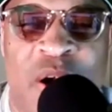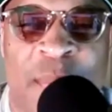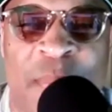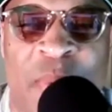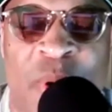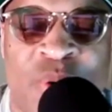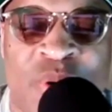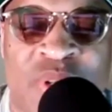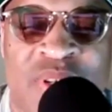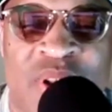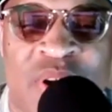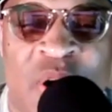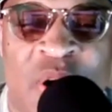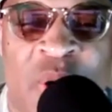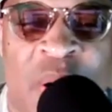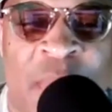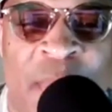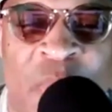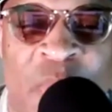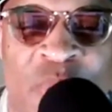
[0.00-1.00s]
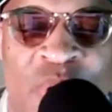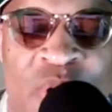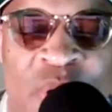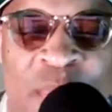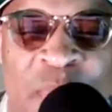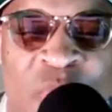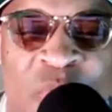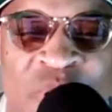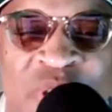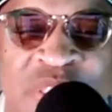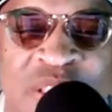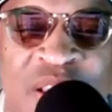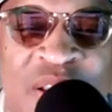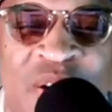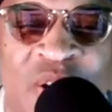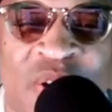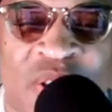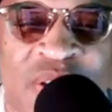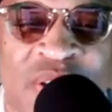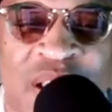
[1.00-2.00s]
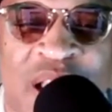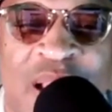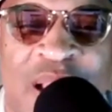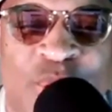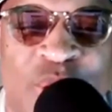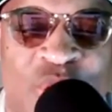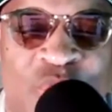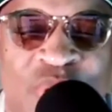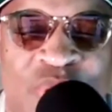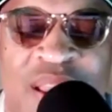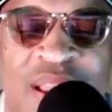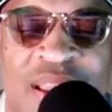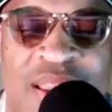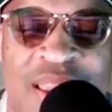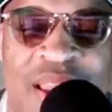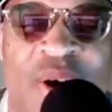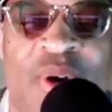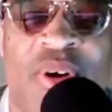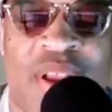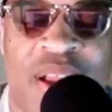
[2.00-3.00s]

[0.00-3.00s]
up on the set all the time. So yeah,